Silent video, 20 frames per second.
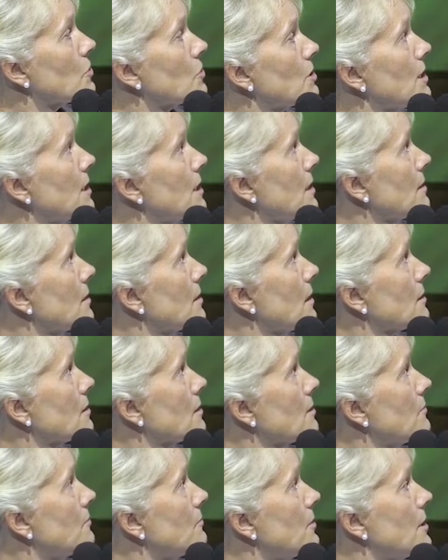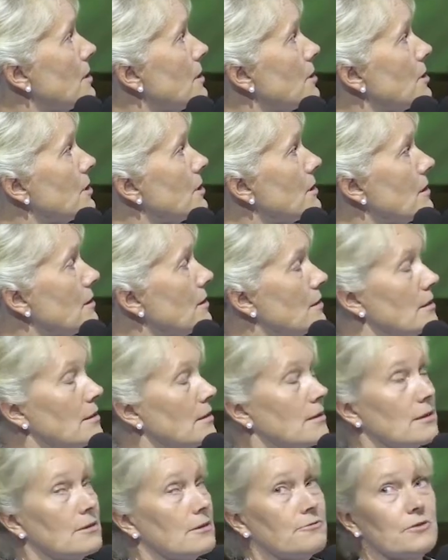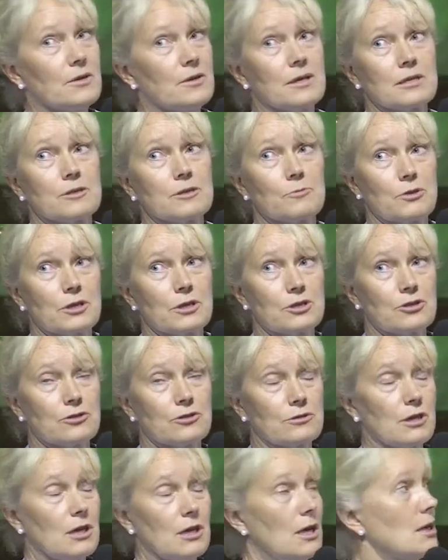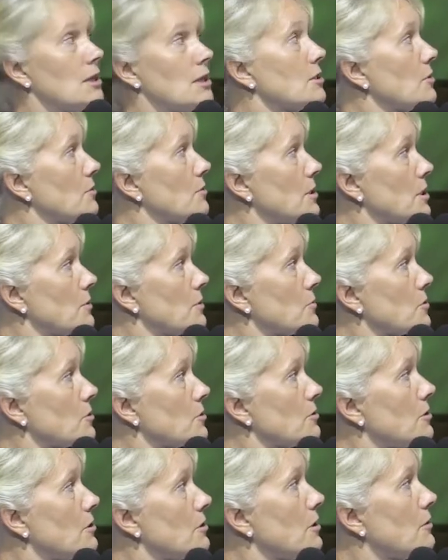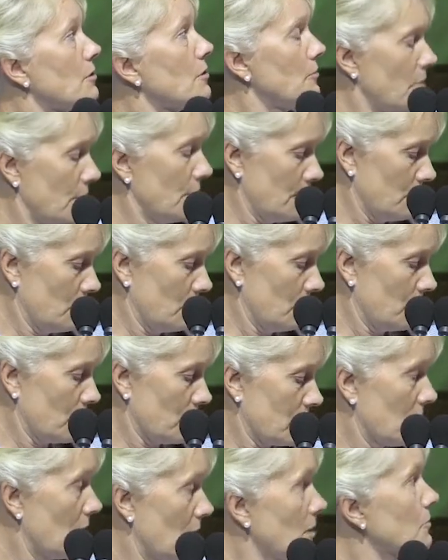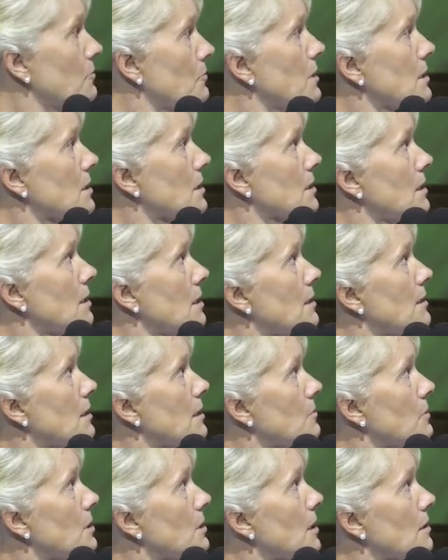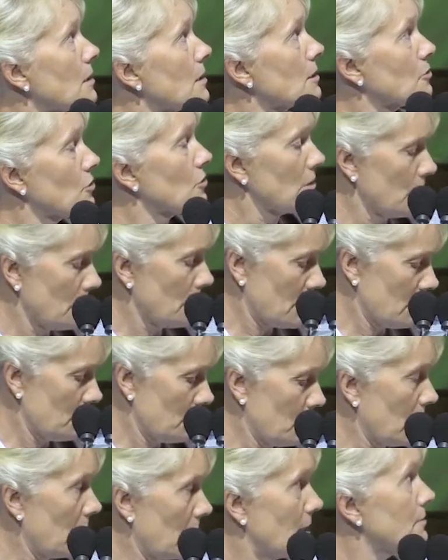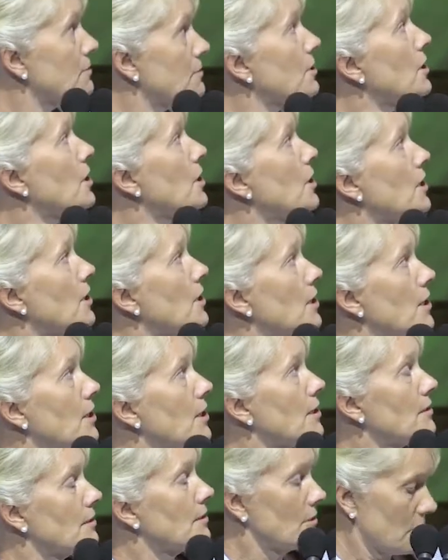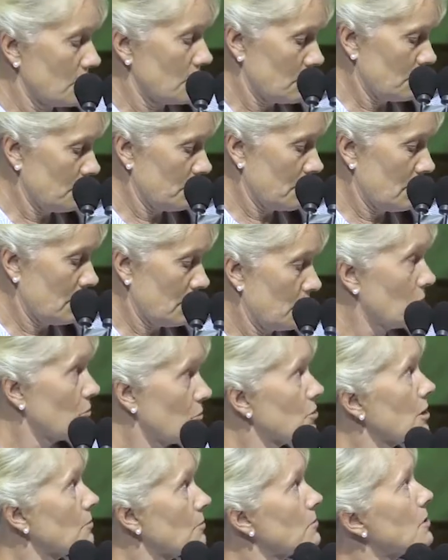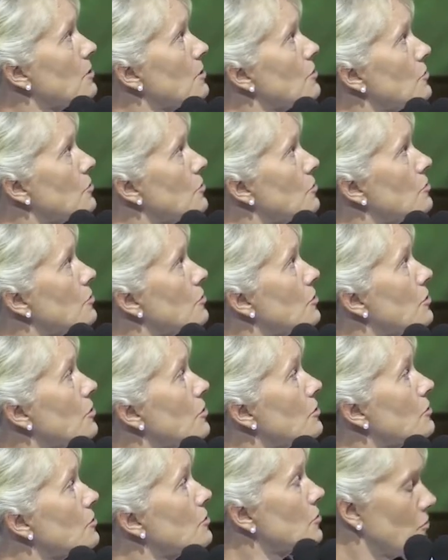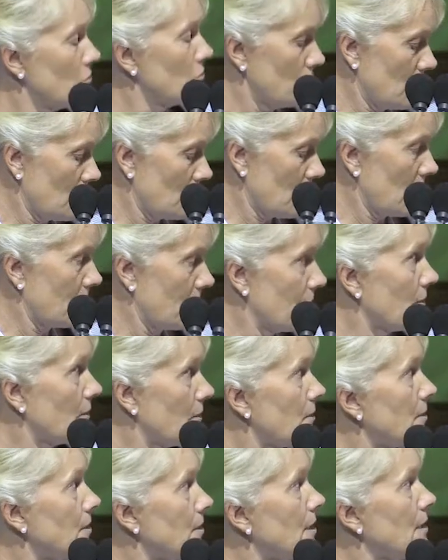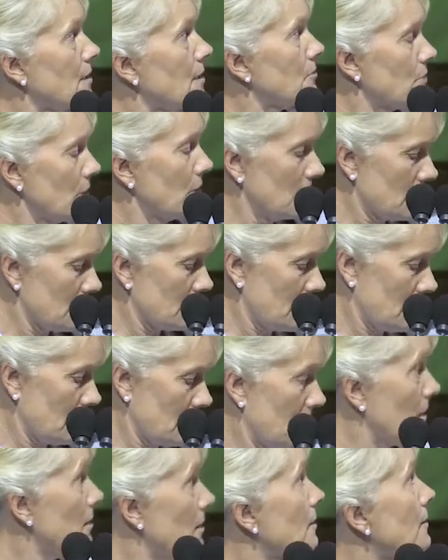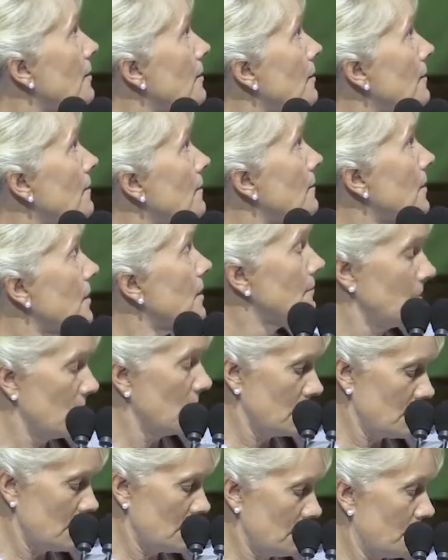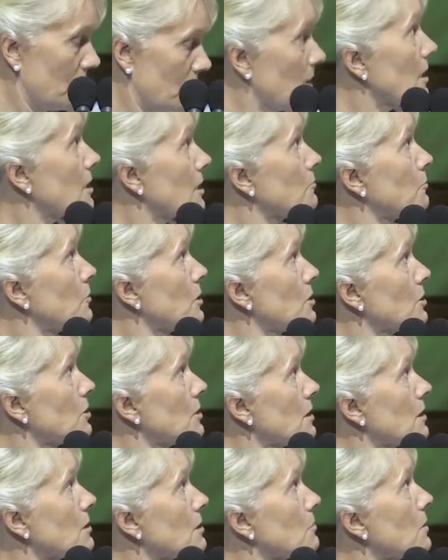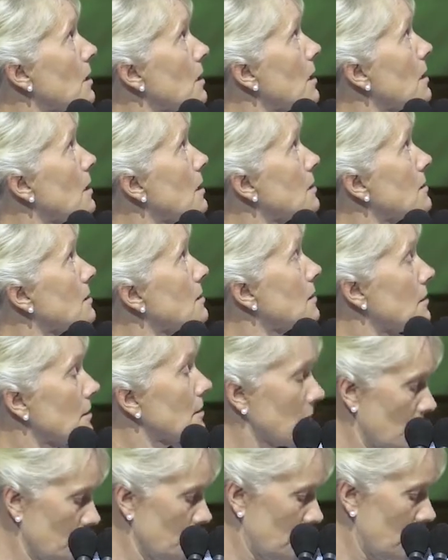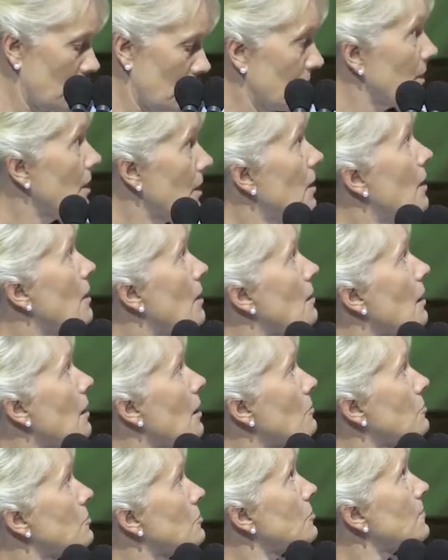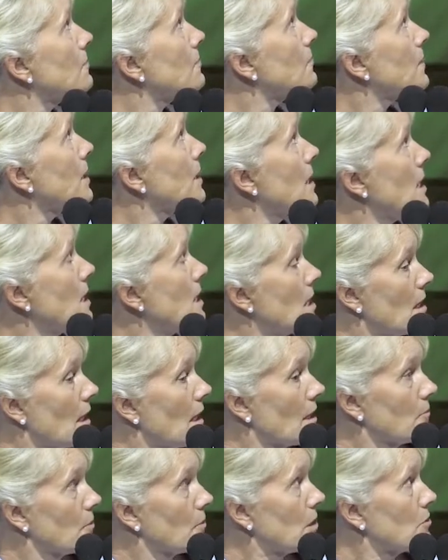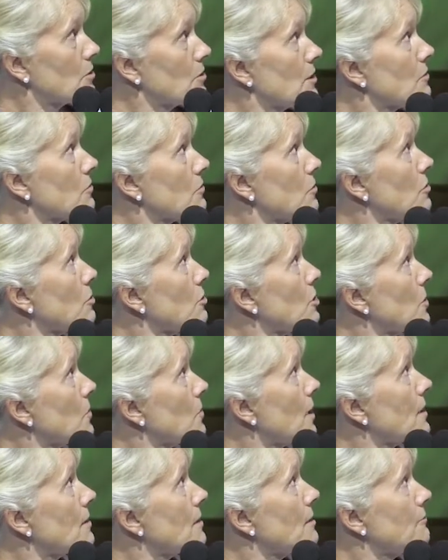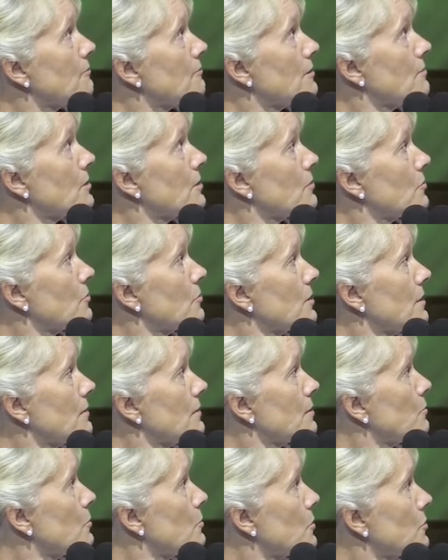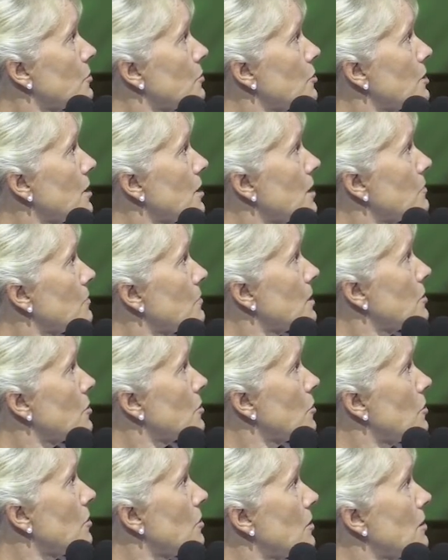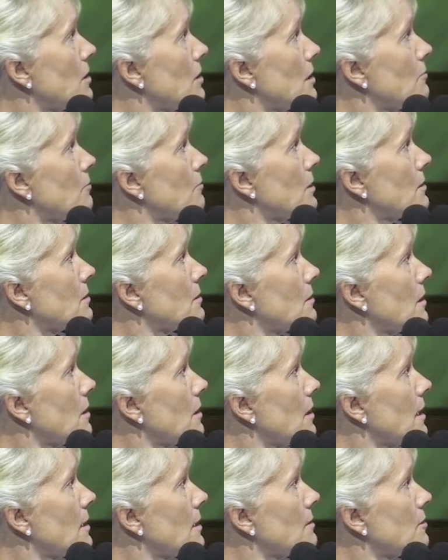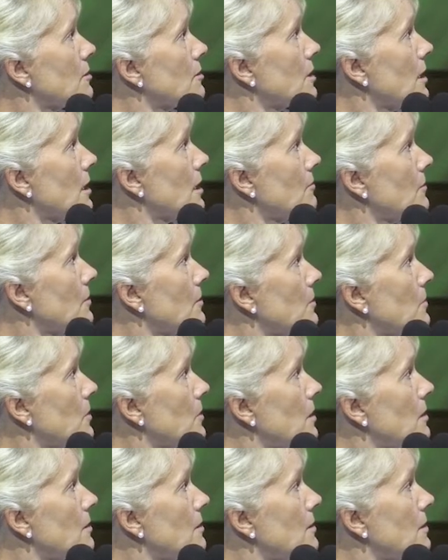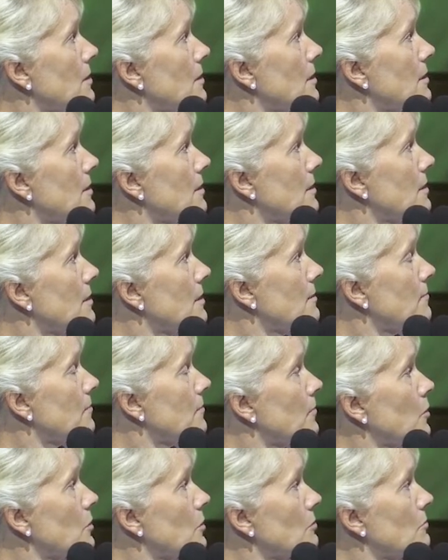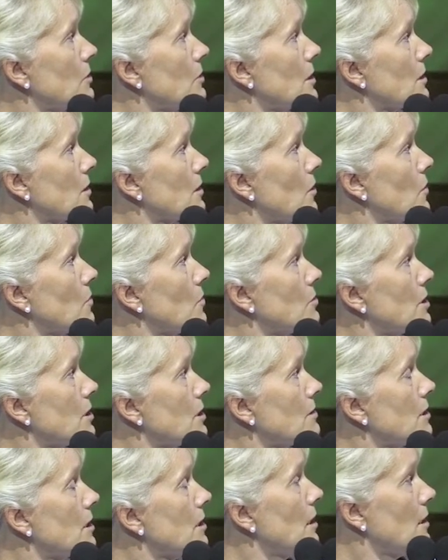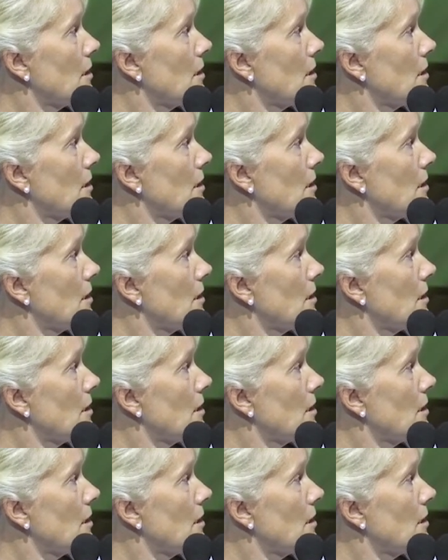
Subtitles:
seen as the VEGF expression. So this was a very good result. We can see that we can actually manipulate the bone substitute to have an increase in VEGF expression as well as capillary count. And we looked at also at the inflammatory response, and we saw a little bit at the same where the polymer-coated